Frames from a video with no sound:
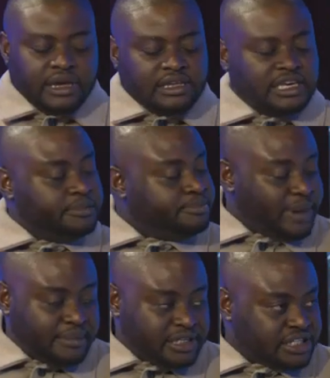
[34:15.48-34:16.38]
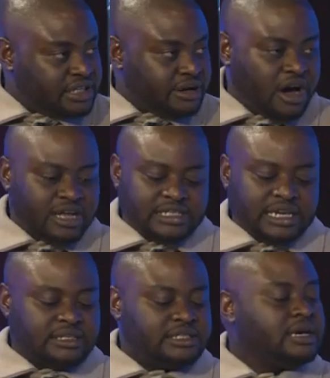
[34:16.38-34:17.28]
Keep publishing the
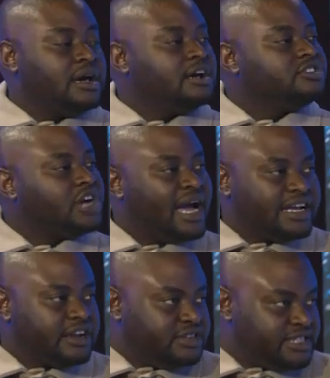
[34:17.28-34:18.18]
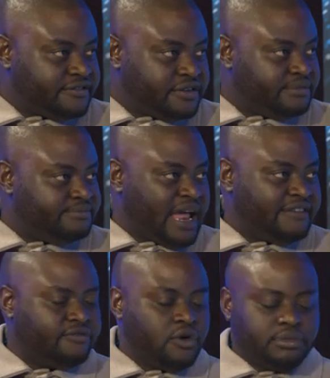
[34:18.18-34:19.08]
content. Try it on different
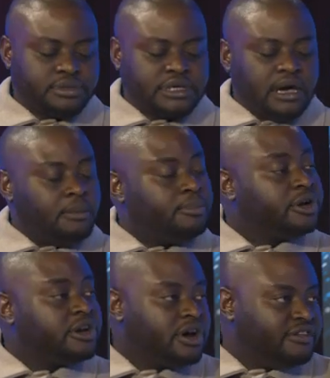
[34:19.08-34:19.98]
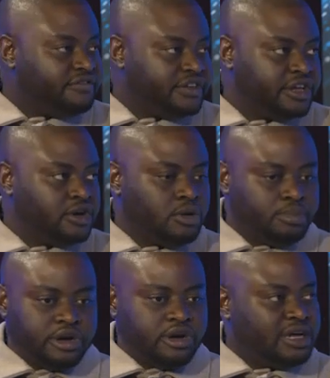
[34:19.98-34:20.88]
platforms. Put it on video.
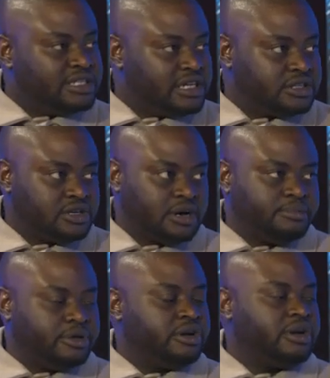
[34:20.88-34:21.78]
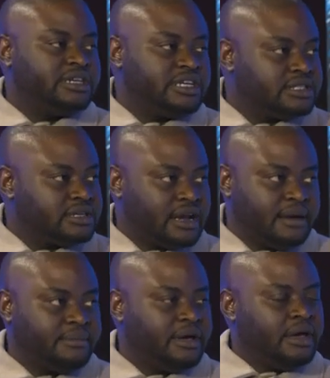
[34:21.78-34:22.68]
Put it on TikTok. Put it on Instagram.